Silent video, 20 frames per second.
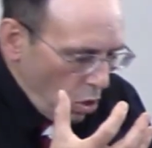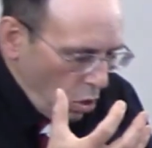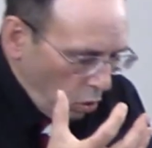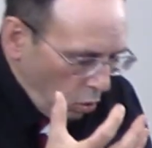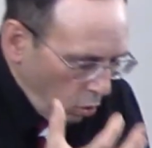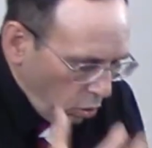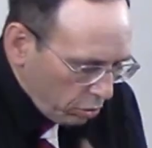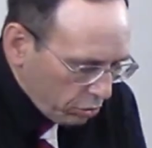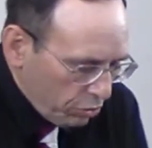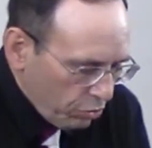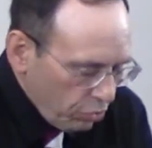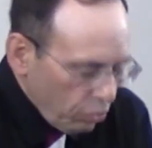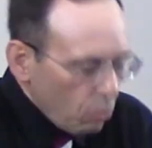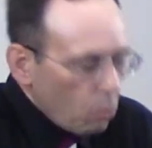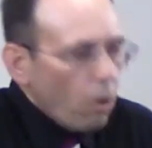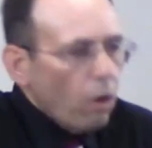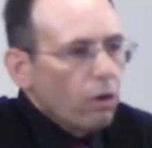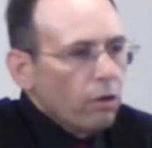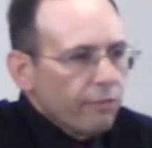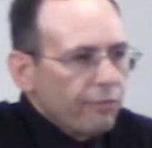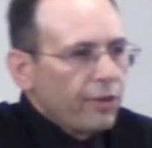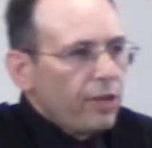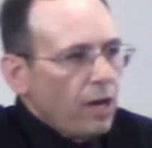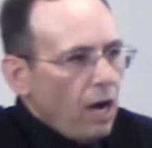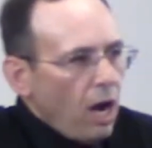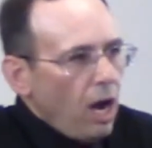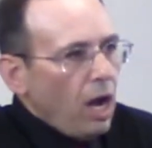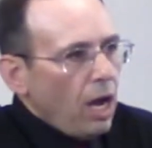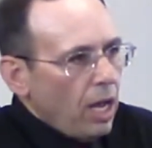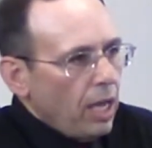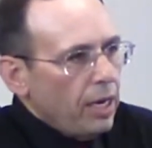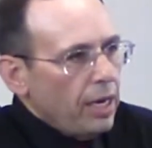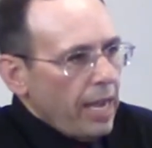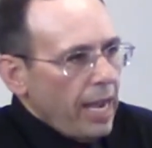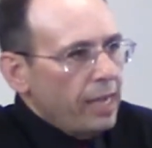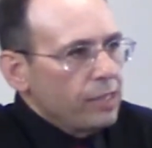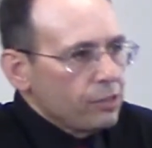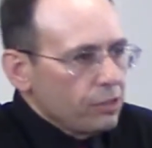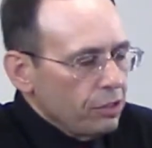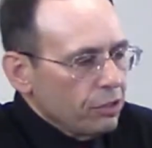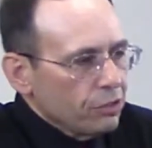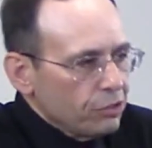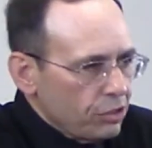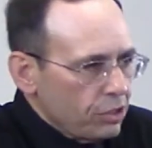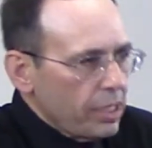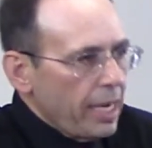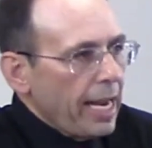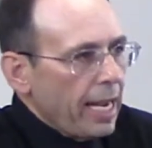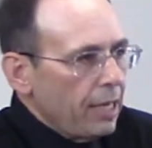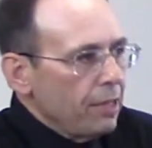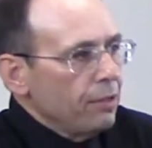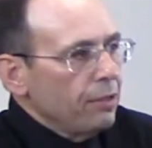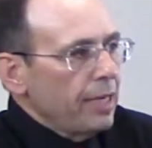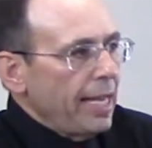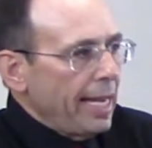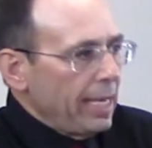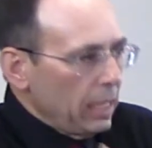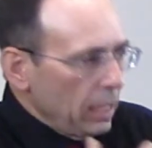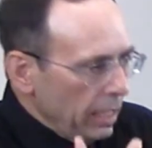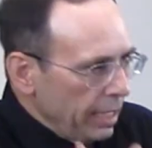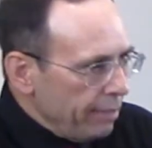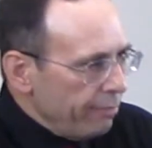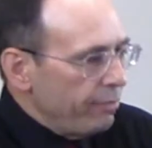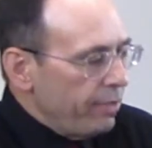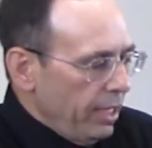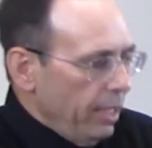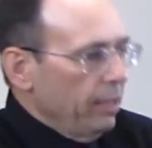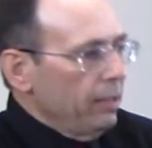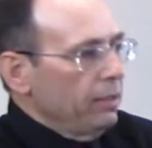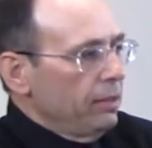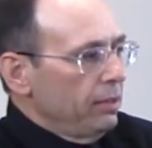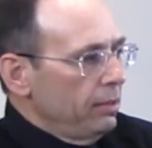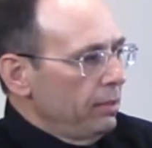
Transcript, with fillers: look to the Word of God as their standard and lived it.